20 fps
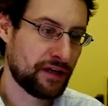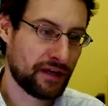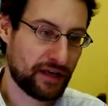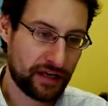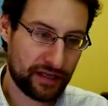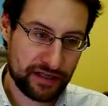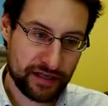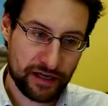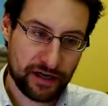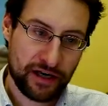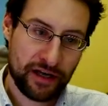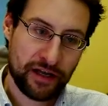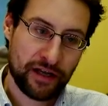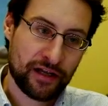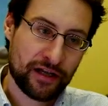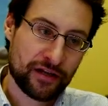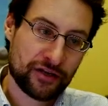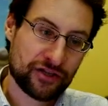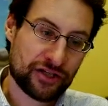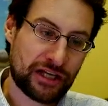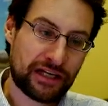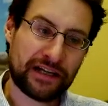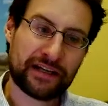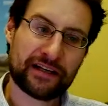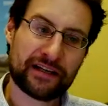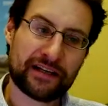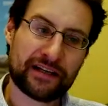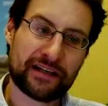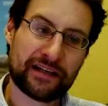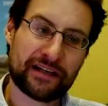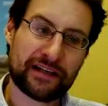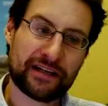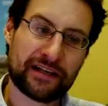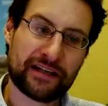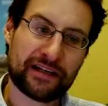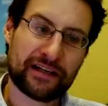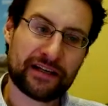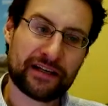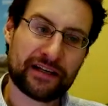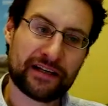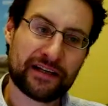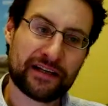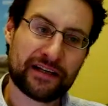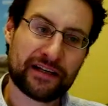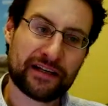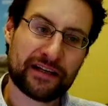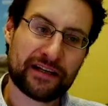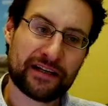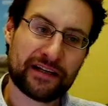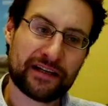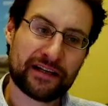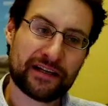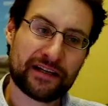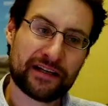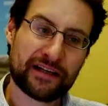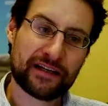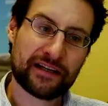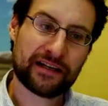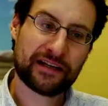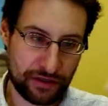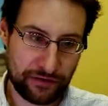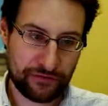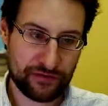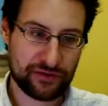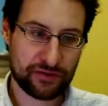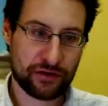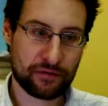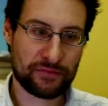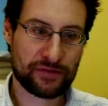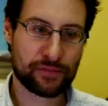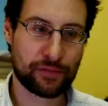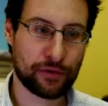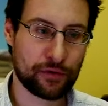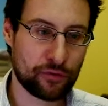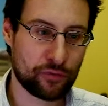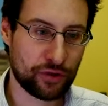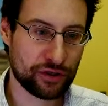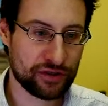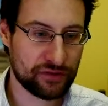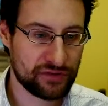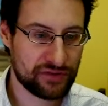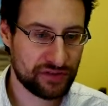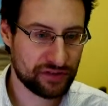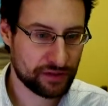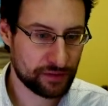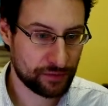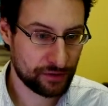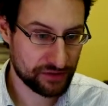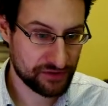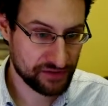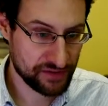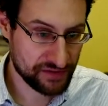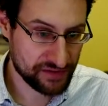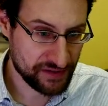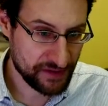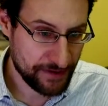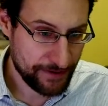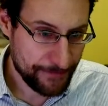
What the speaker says: And here, share, like, and subscribe if you agree to this, or leave in the comments below what you think about this.